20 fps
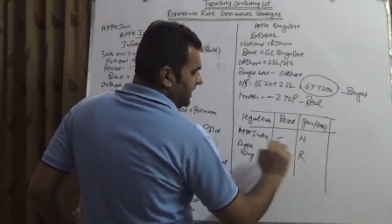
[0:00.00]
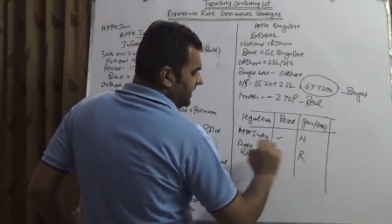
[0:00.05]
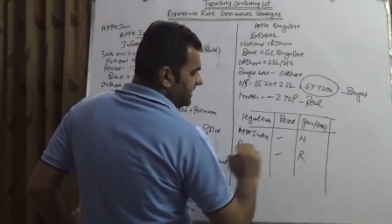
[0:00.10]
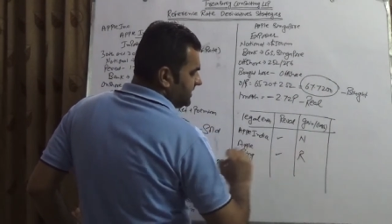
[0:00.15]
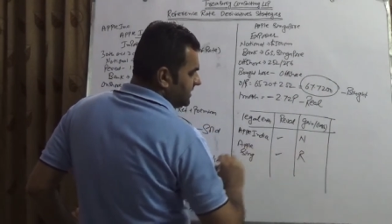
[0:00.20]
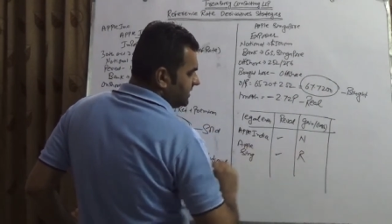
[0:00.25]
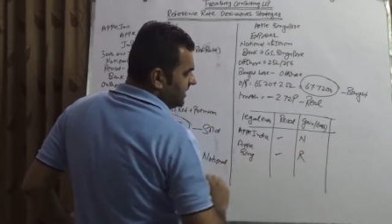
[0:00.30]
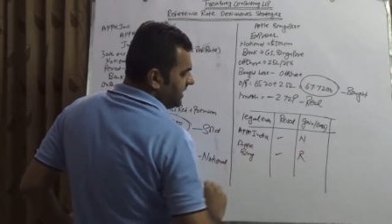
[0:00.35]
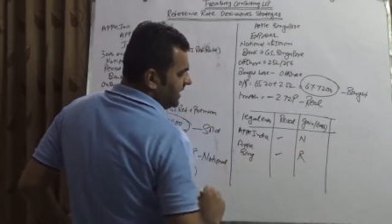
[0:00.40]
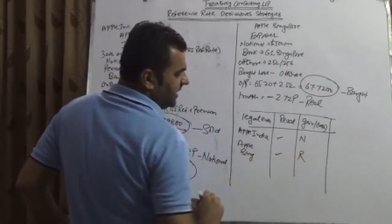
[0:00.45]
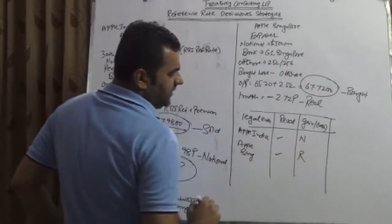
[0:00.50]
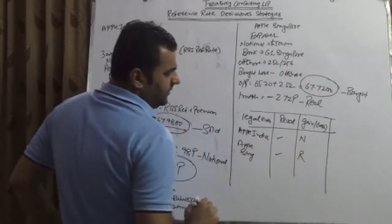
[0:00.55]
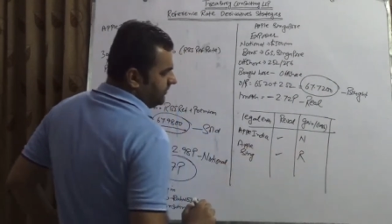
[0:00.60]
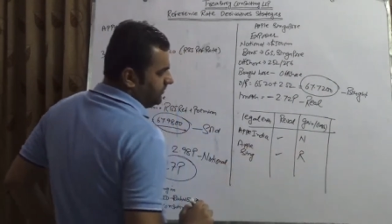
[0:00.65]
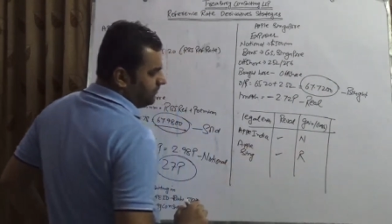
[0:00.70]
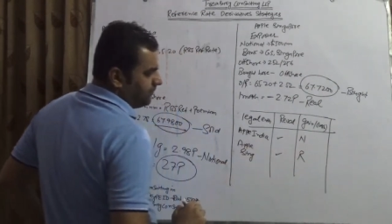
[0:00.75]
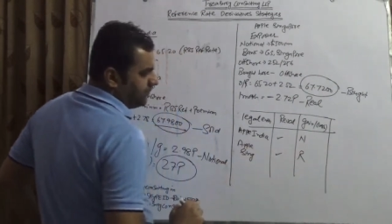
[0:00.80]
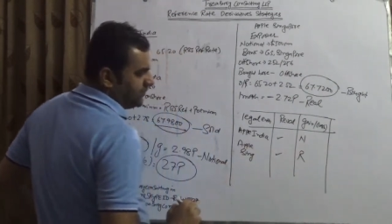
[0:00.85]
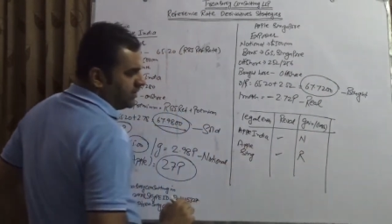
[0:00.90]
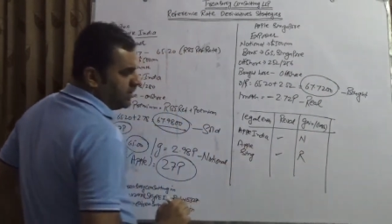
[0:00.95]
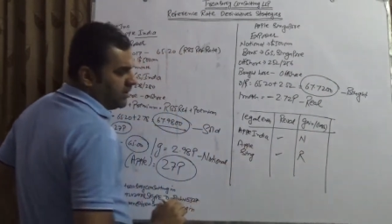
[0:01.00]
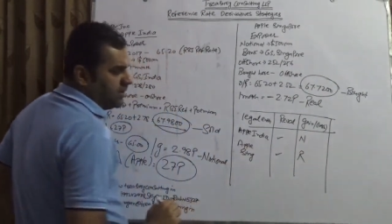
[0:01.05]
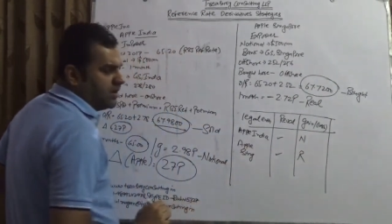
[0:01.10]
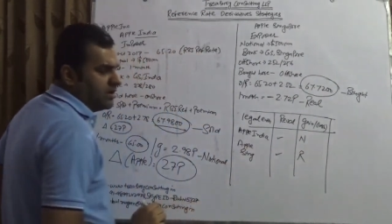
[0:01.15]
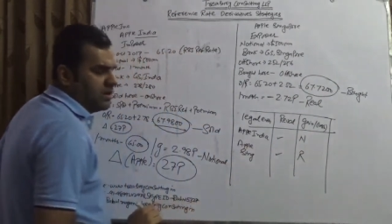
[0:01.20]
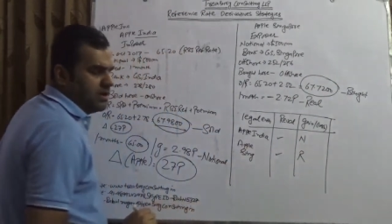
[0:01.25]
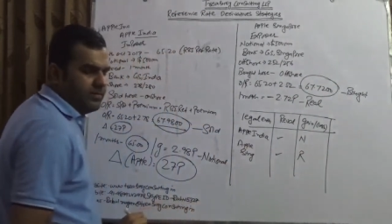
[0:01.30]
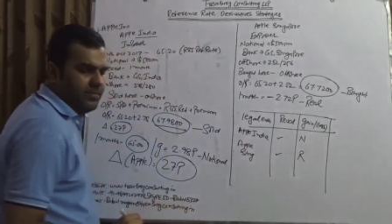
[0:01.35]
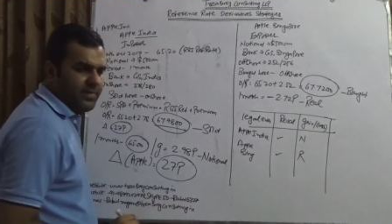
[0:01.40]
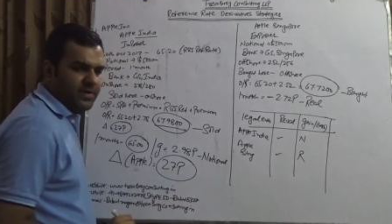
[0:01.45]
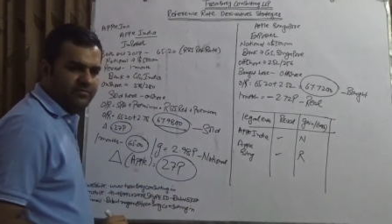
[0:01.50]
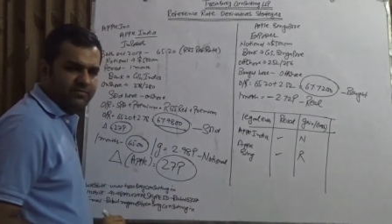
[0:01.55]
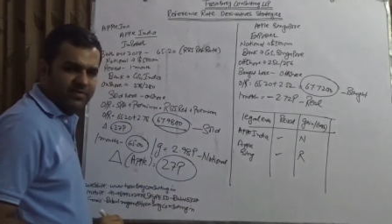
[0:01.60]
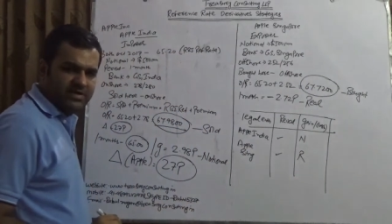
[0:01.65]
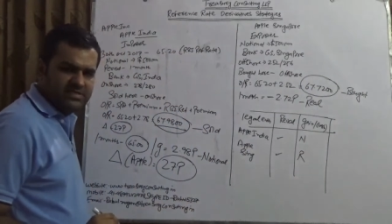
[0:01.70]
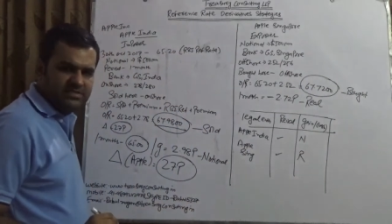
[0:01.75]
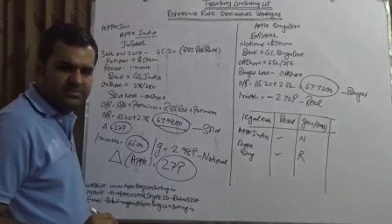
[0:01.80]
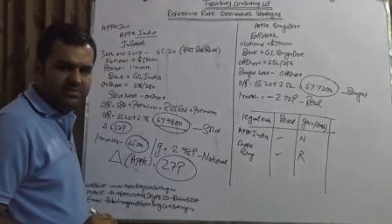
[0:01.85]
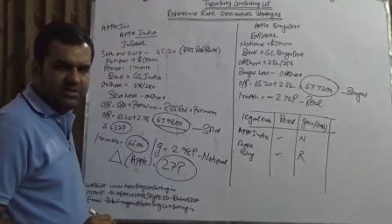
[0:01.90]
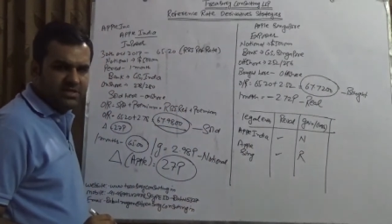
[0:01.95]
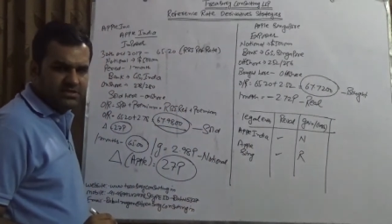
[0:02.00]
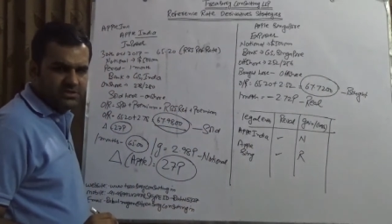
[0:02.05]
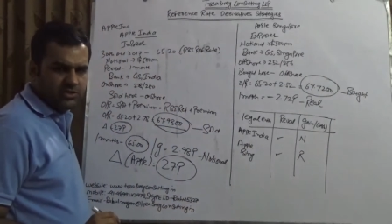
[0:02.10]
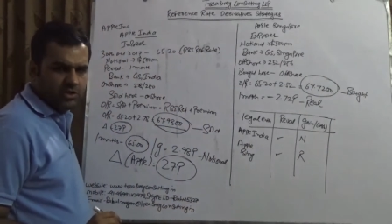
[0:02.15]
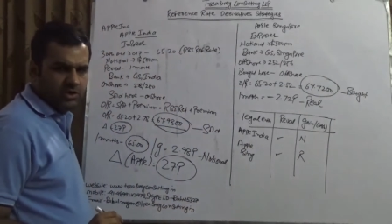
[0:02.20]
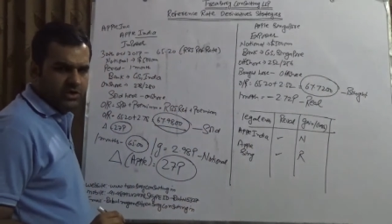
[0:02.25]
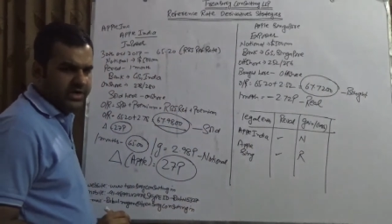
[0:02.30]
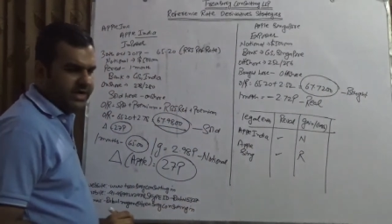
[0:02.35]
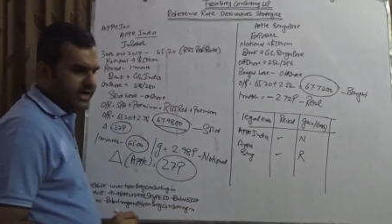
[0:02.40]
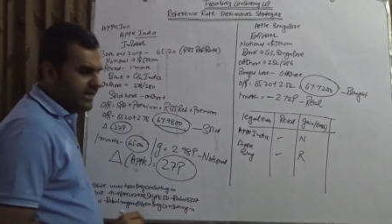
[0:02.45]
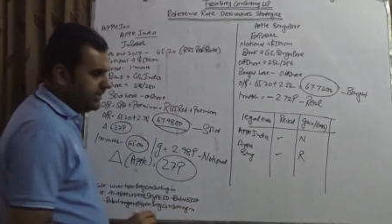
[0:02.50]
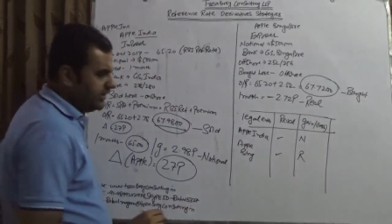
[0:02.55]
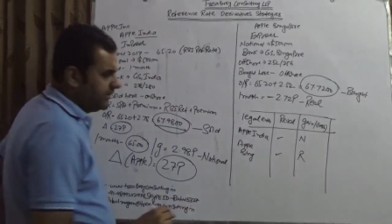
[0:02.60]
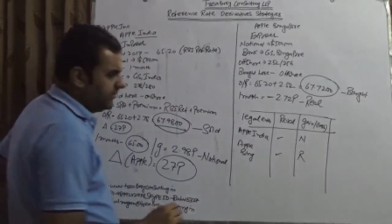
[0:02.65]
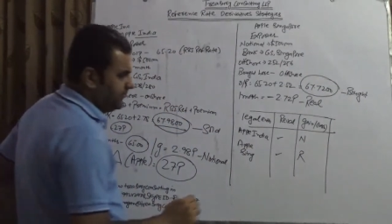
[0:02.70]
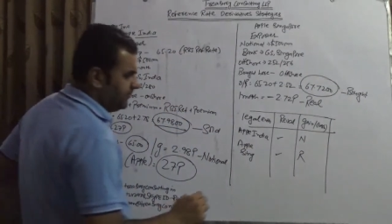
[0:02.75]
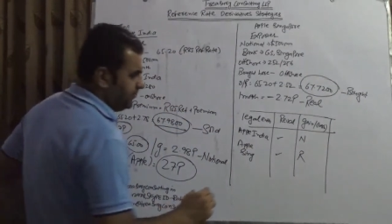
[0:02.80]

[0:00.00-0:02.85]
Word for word: it is real. But once we consolidate,